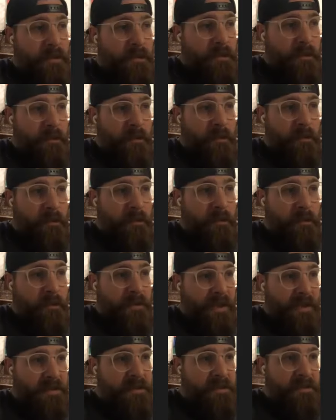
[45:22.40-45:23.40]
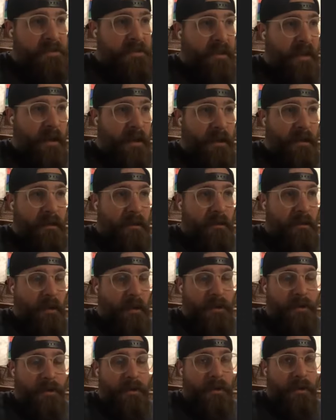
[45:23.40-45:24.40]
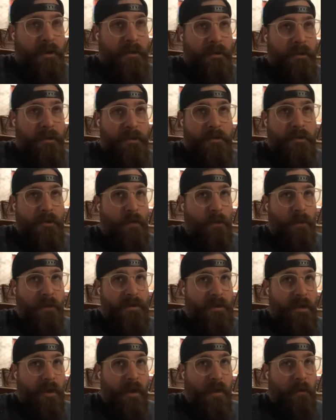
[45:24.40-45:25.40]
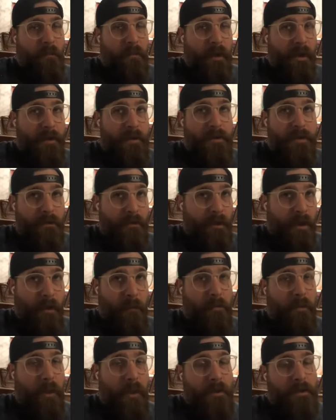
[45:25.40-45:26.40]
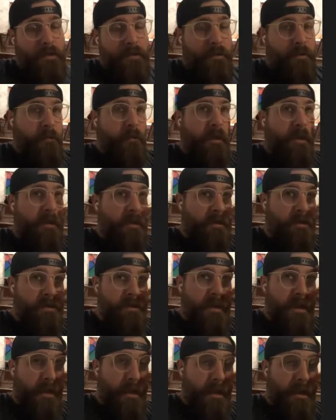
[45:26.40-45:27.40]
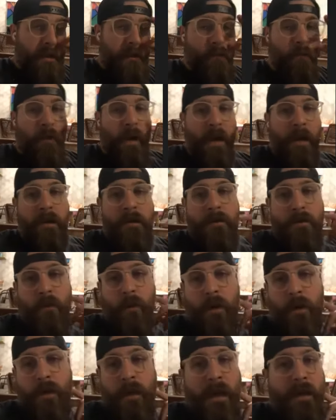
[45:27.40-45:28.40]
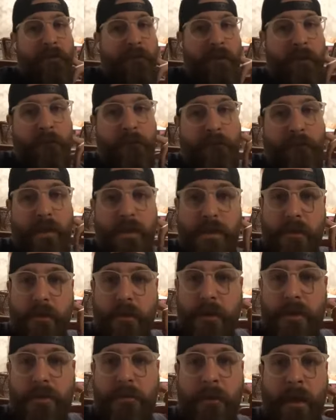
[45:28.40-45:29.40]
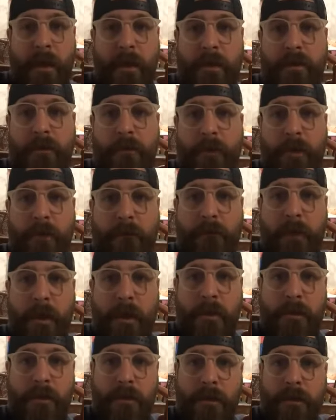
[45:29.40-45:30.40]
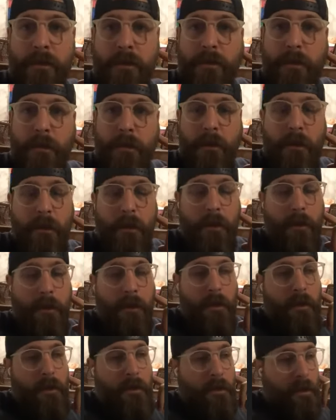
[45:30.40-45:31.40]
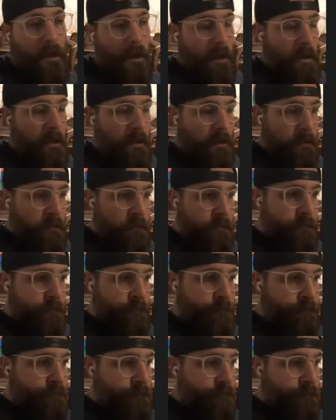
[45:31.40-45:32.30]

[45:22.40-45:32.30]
to Texas Tech, and the schools that I applied to because they had range, wildlife, and fisheries management majors. Um,